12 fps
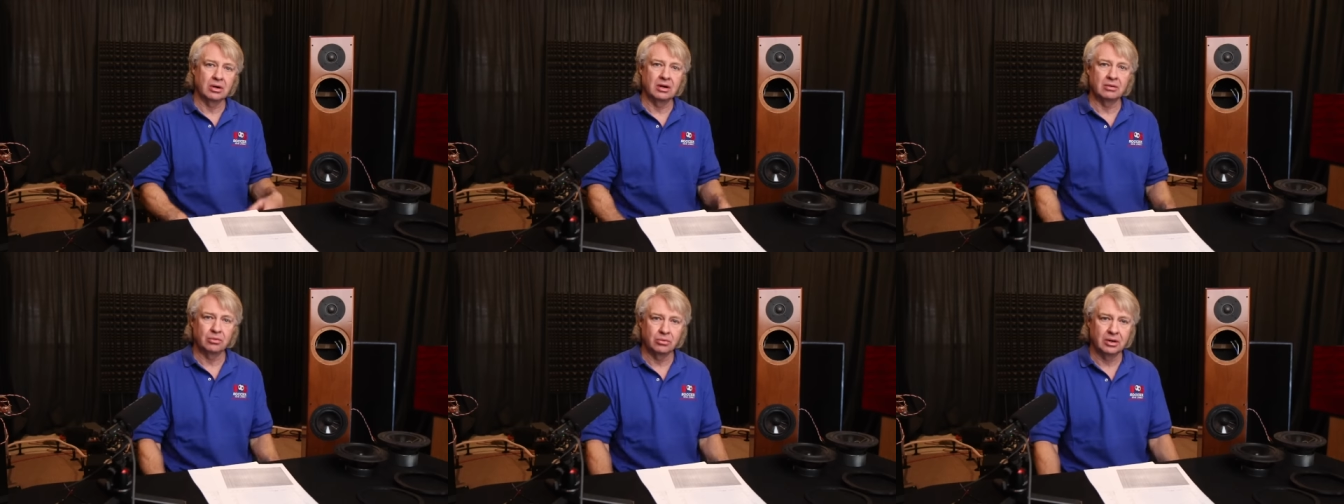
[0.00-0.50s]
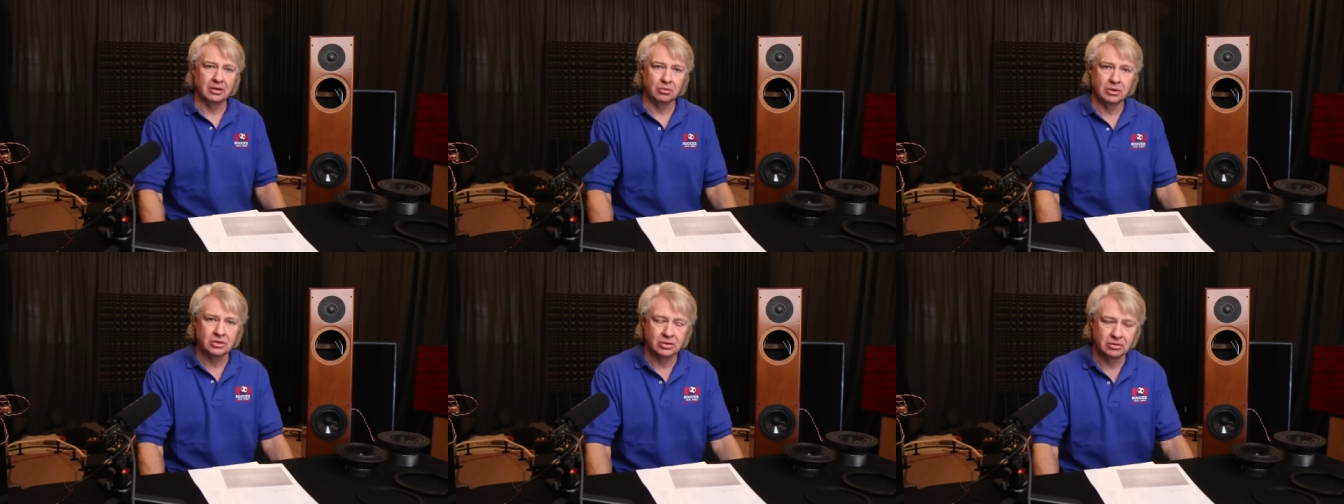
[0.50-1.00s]
a, an
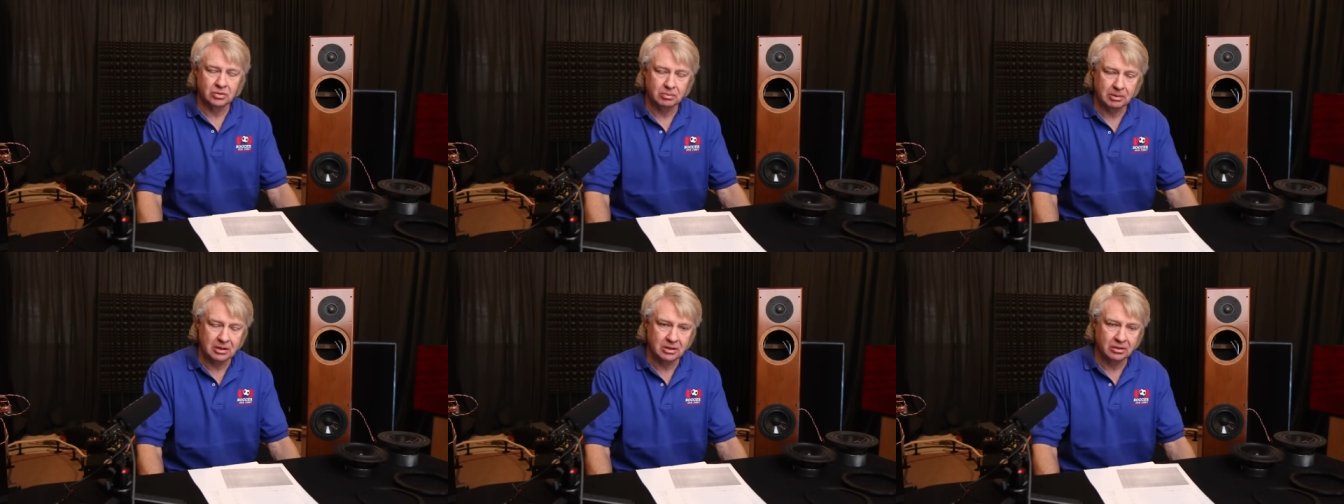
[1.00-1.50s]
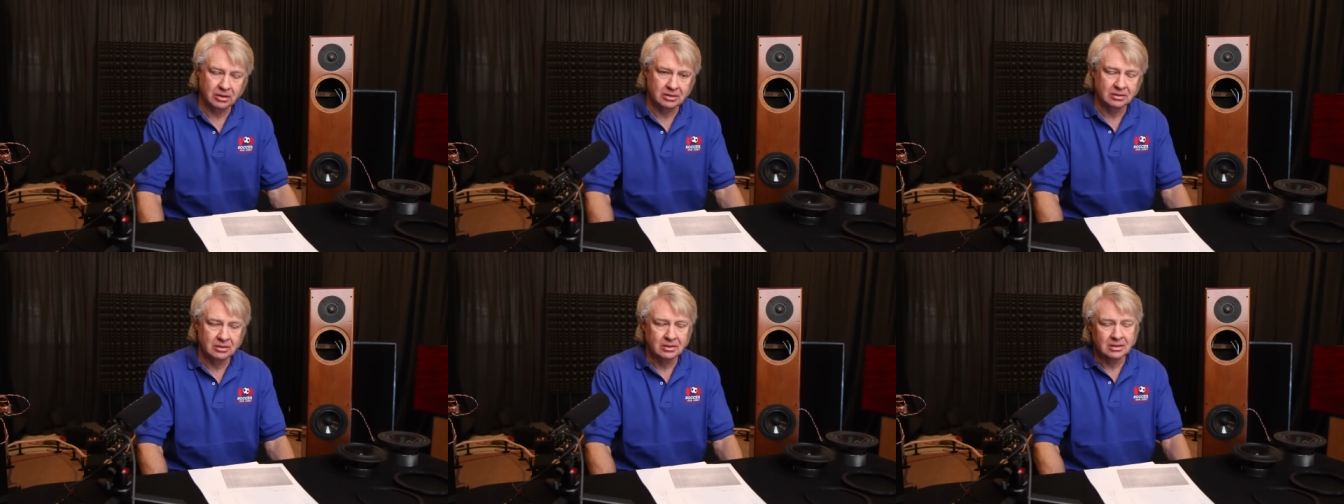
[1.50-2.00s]
original speaker
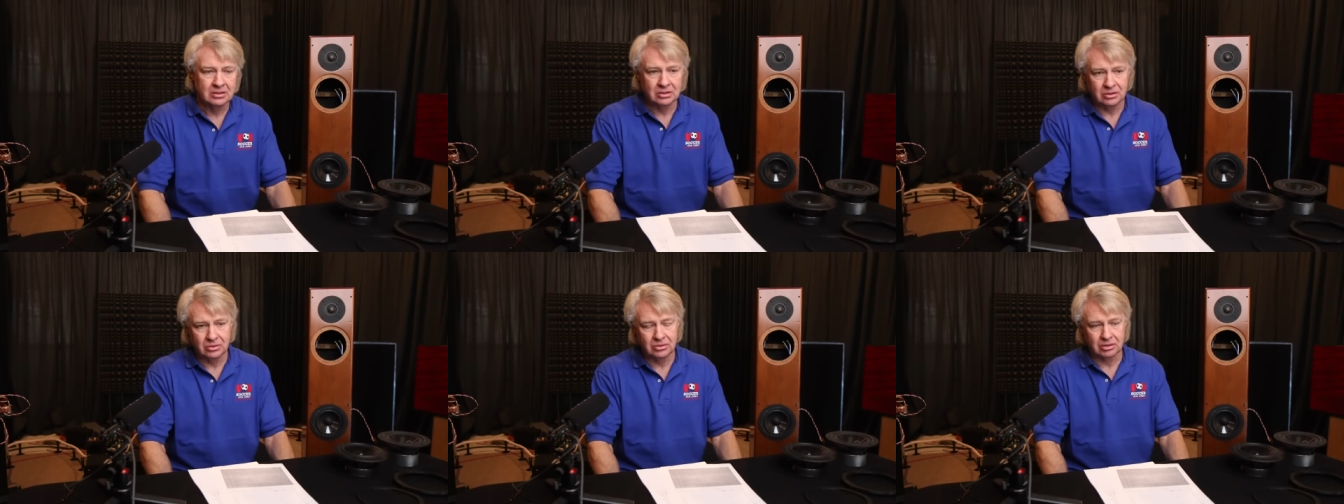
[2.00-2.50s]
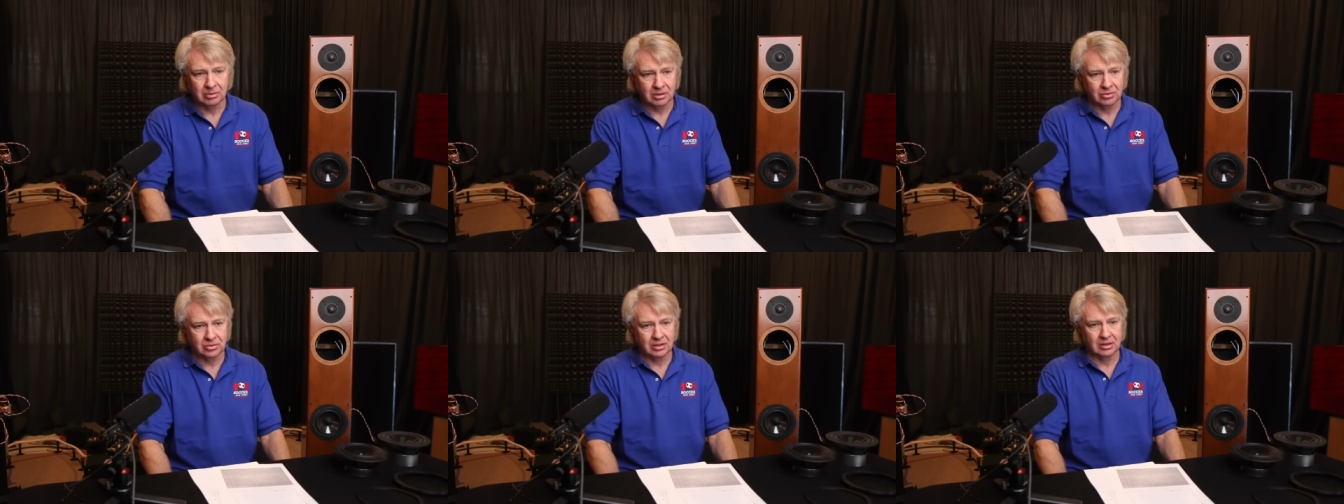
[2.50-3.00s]
and to do some of
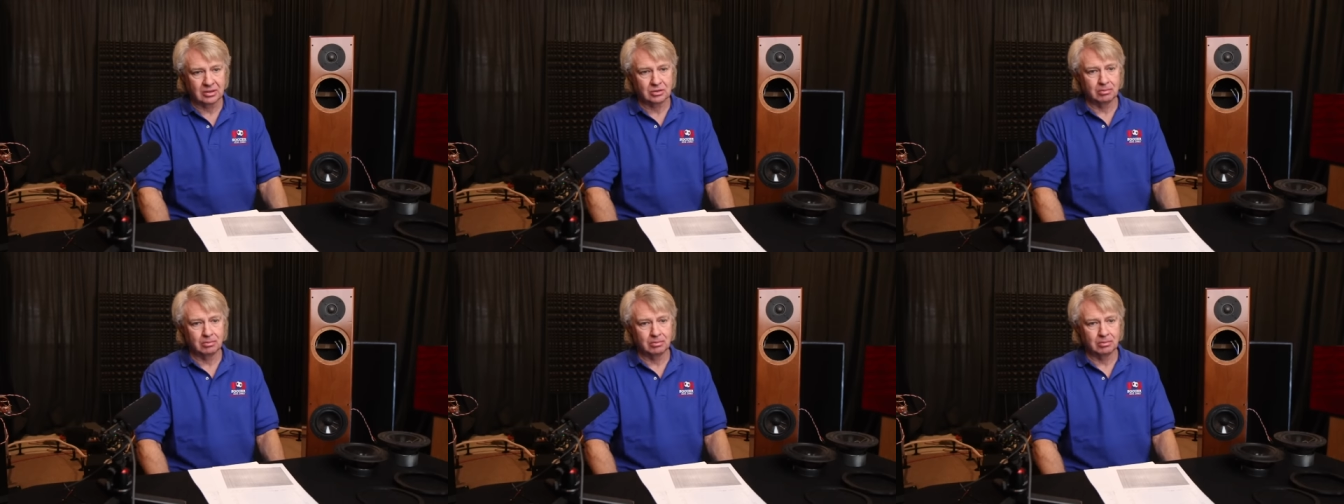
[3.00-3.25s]
those things.